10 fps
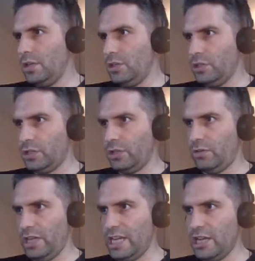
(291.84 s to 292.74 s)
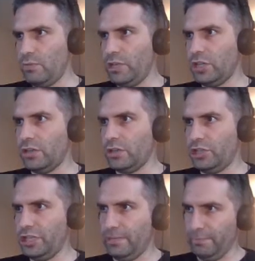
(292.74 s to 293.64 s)
so here we can't
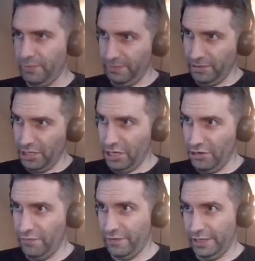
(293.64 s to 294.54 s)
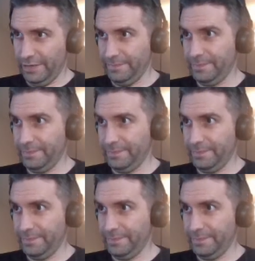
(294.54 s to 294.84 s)
jump over